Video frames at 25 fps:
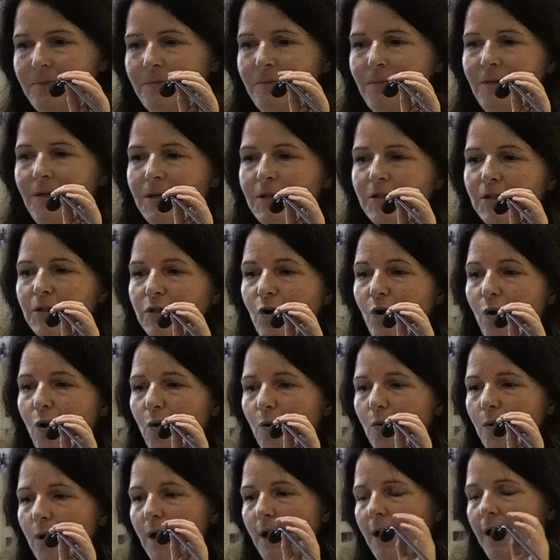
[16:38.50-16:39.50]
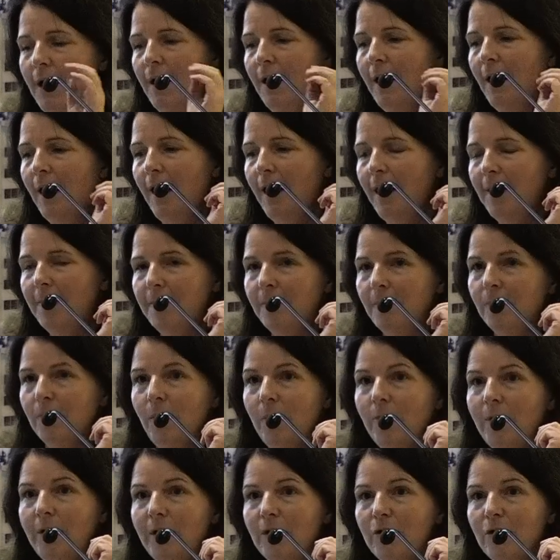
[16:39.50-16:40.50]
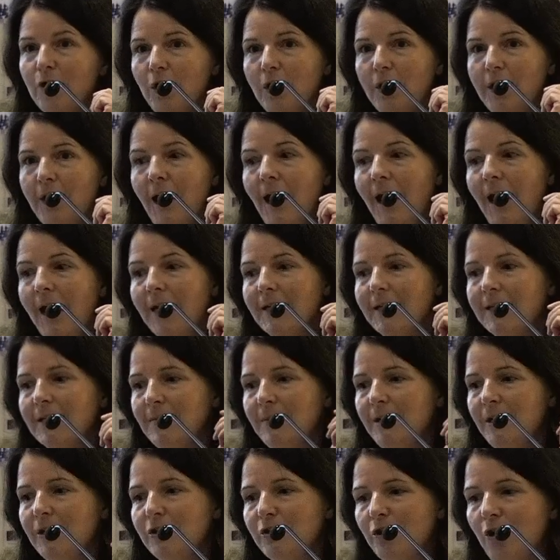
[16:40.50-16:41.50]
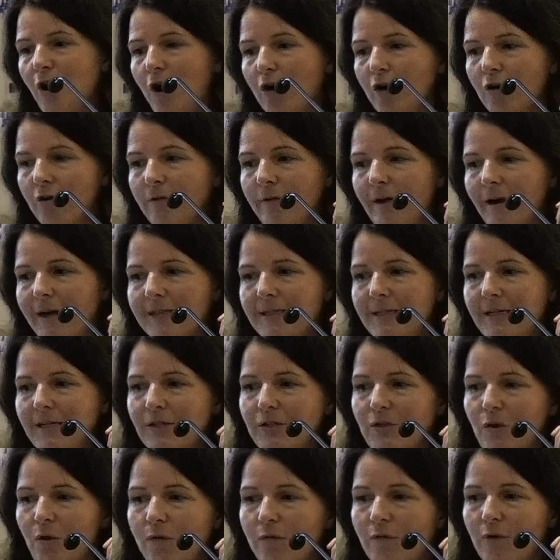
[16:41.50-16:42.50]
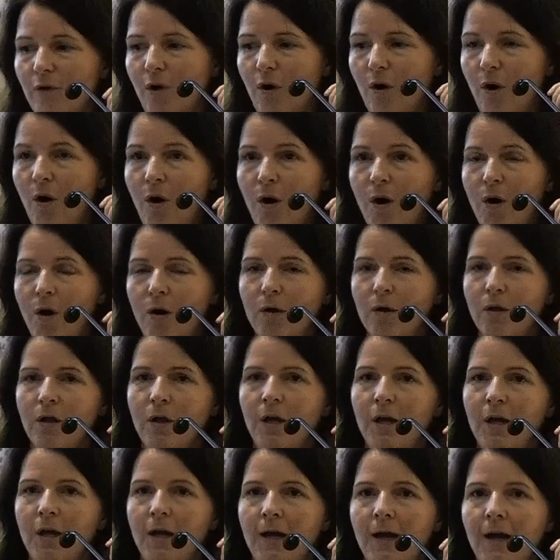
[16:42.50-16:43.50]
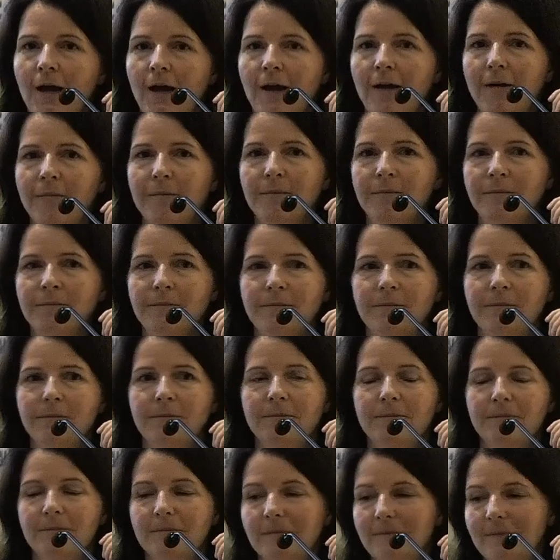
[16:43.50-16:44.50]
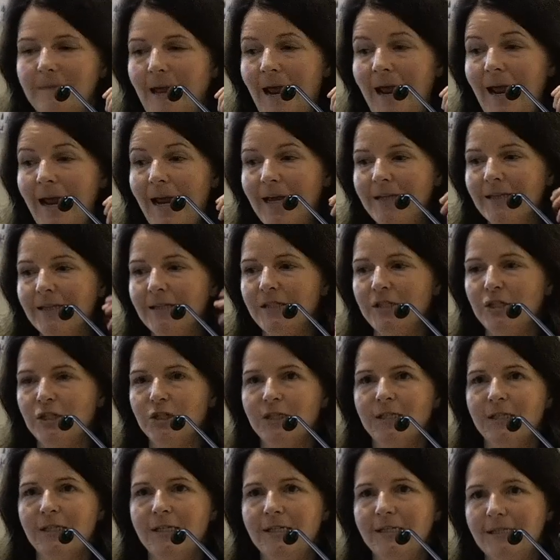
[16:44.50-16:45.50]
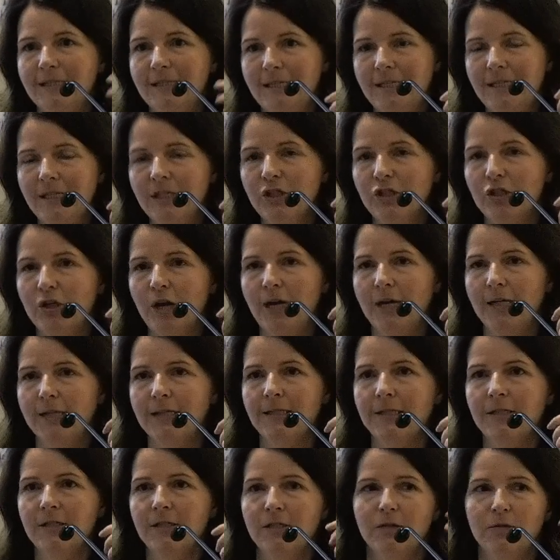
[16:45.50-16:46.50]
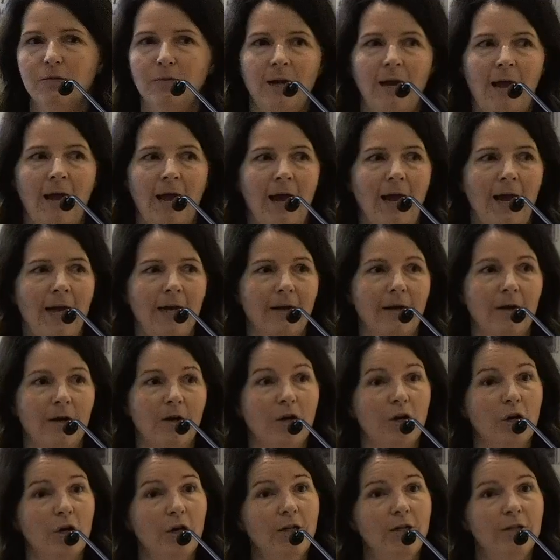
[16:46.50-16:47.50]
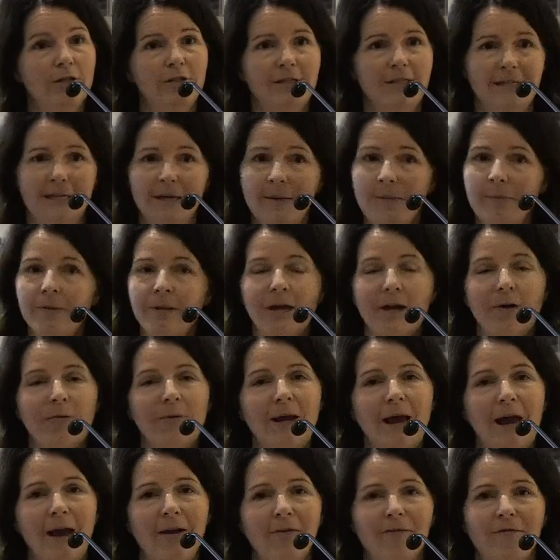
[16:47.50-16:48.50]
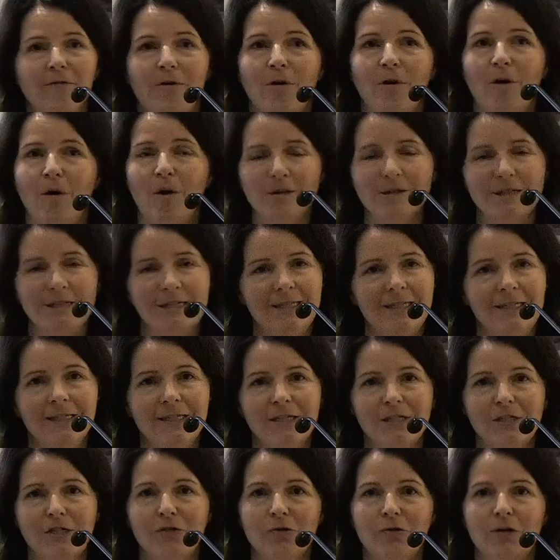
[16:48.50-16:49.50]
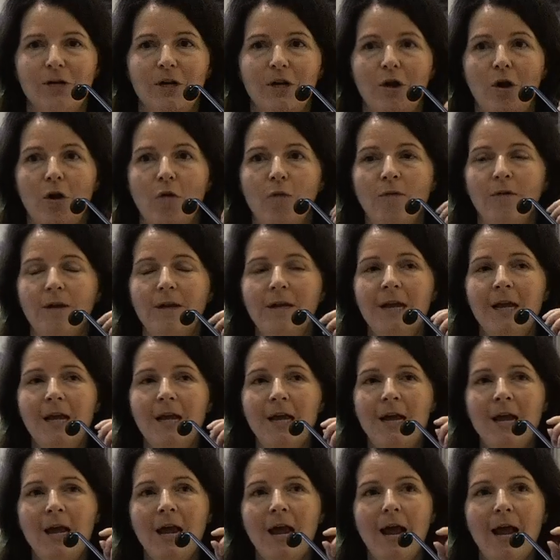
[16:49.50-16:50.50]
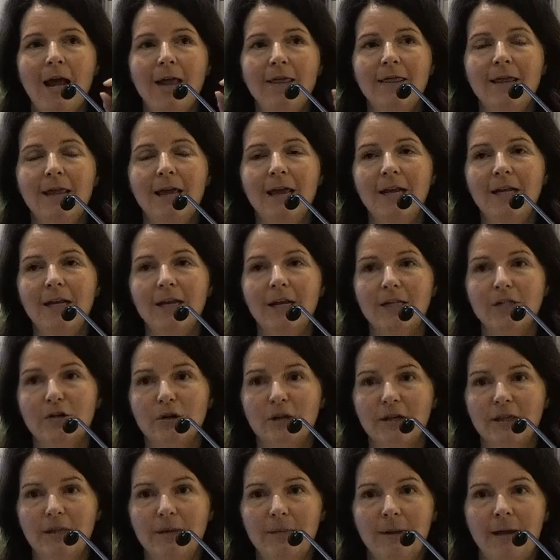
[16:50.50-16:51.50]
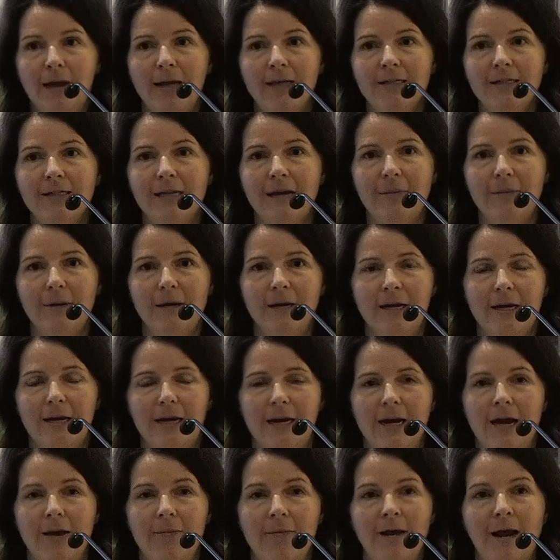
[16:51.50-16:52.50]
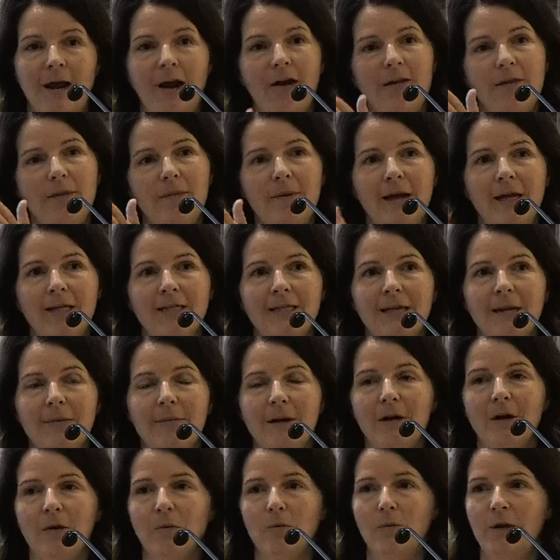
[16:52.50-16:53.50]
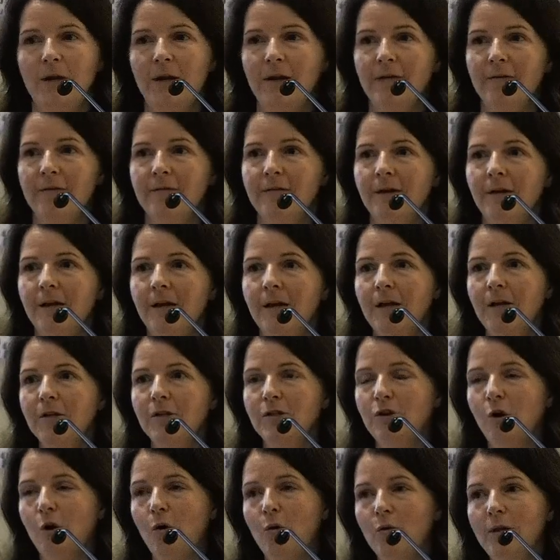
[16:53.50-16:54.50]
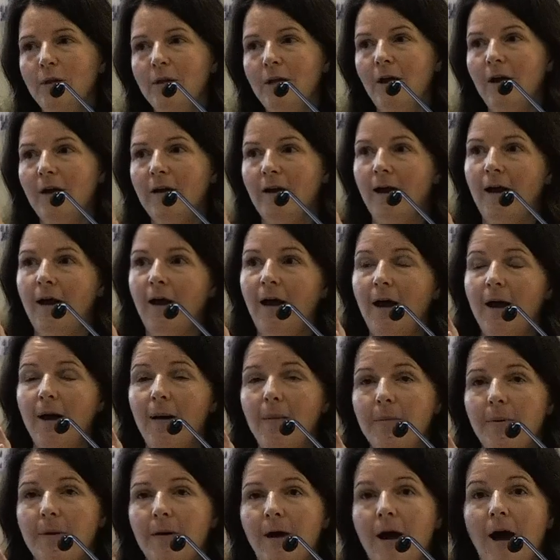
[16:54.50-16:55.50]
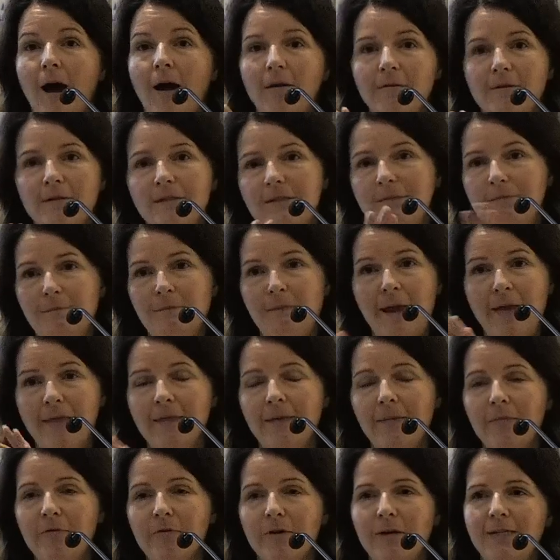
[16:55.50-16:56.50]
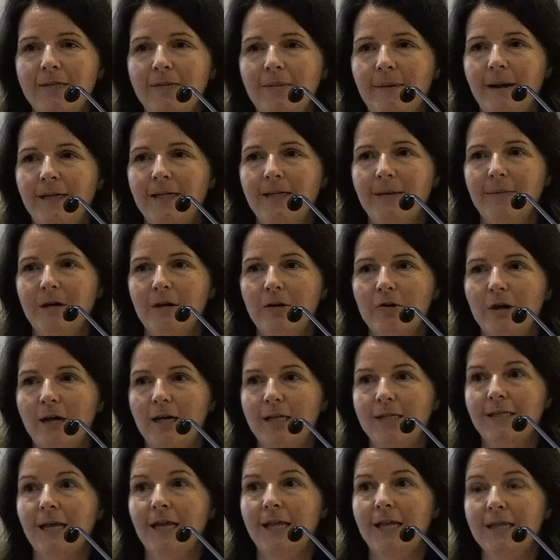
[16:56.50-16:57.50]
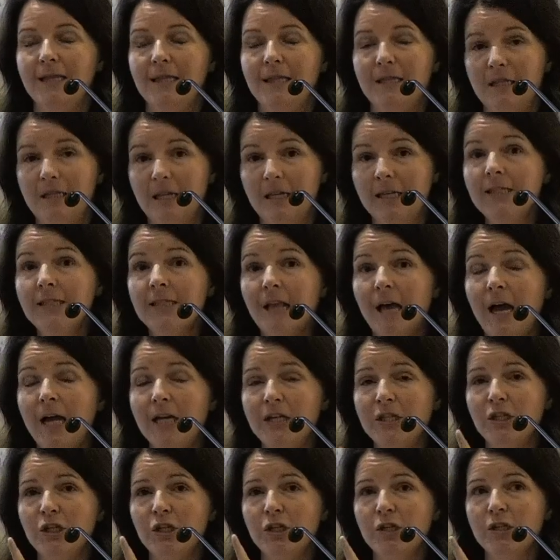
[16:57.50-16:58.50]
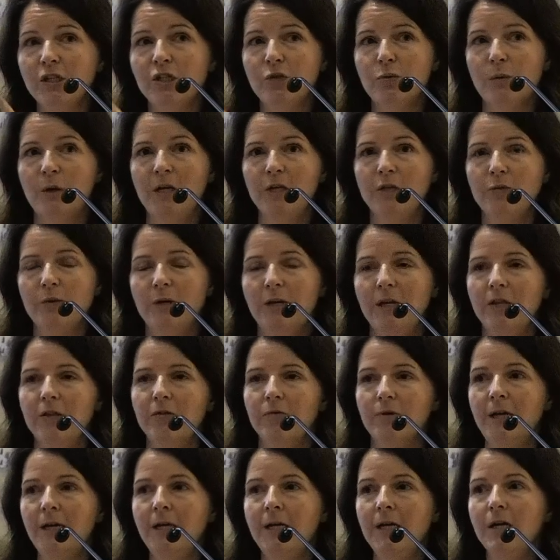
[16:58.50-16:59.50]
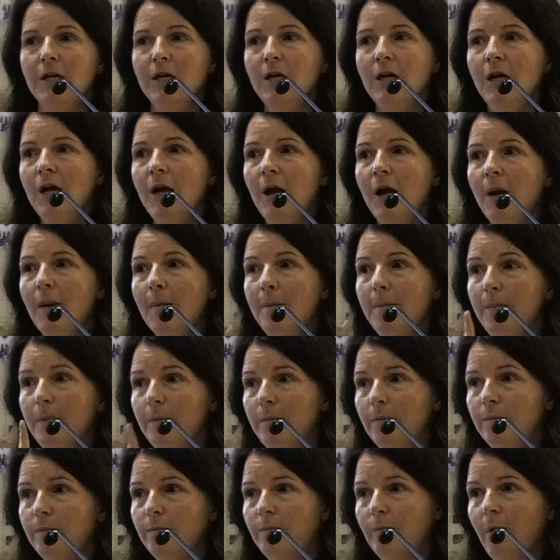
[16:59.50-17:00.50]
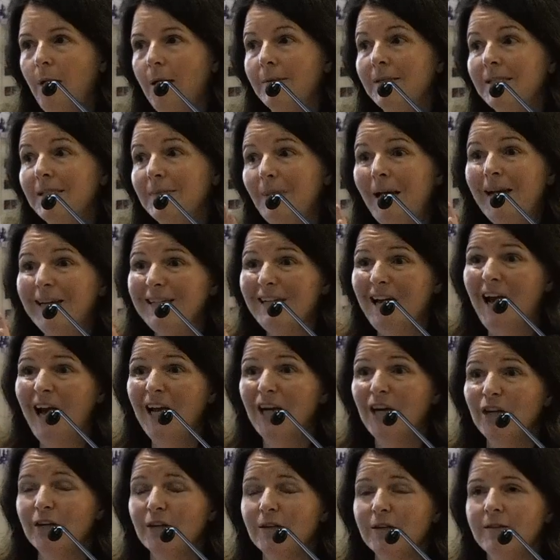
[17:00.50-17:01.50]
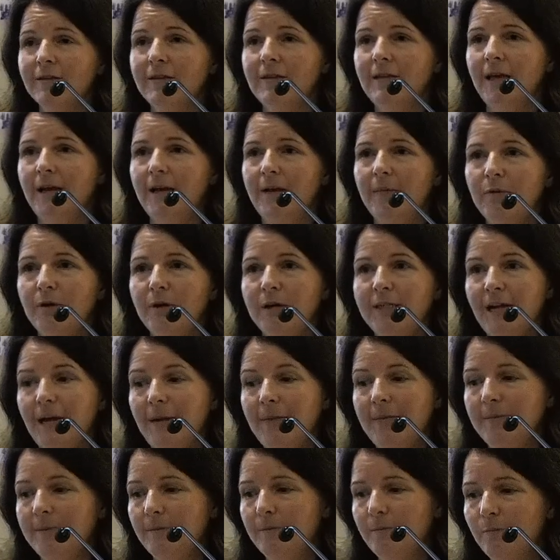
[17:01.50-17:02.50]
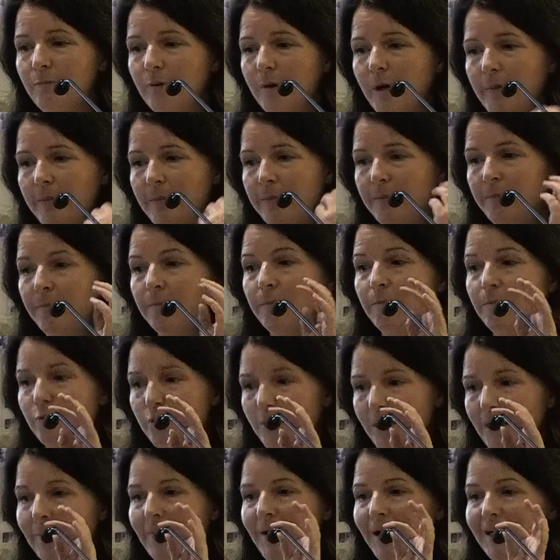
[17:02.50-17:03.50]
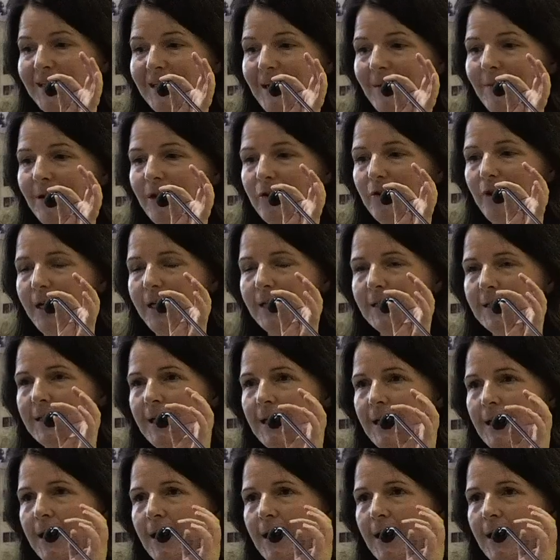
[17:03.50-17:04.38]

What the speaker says: So when we look at meningococcal vaccines overall, and just the disease trends, we had a good dip like we had for all diseases during COVID. And then during the pandemic and coming out of the pandemic, we have totally gone up, met the pre-pandemic rates. And this last year, this 2023 year, spiked higher than pre-pandemic rates.